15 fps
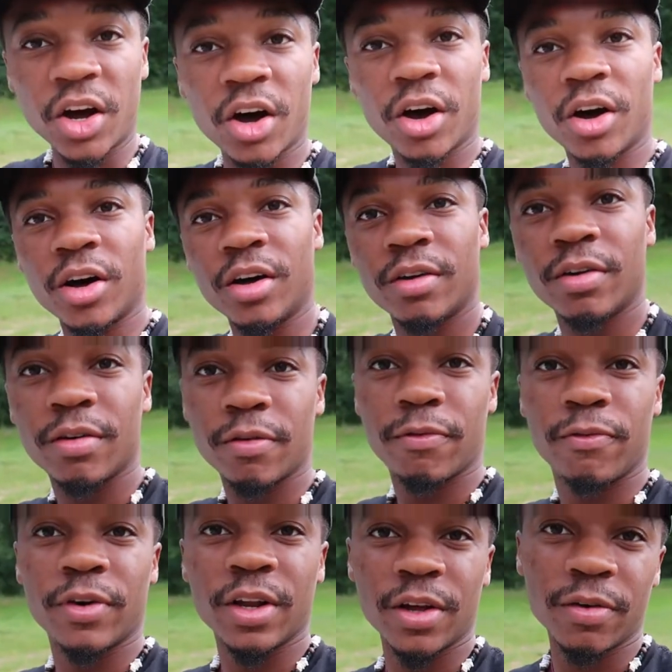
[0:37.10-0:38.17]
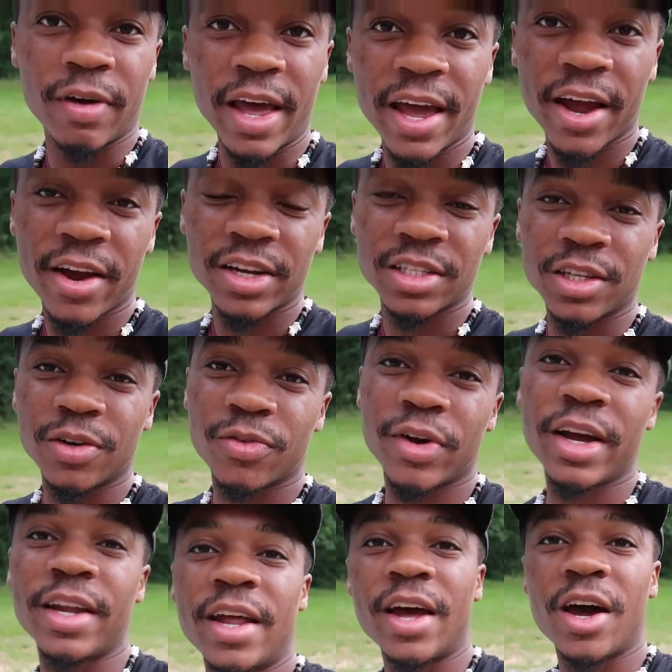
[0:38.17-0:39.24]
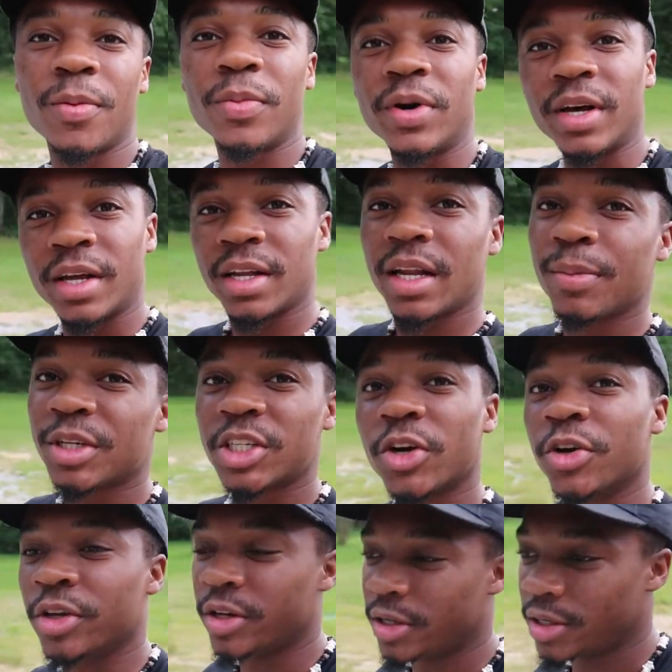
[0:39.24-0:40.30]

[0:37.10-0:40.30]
all full of hair and stuff right now, but let me show you.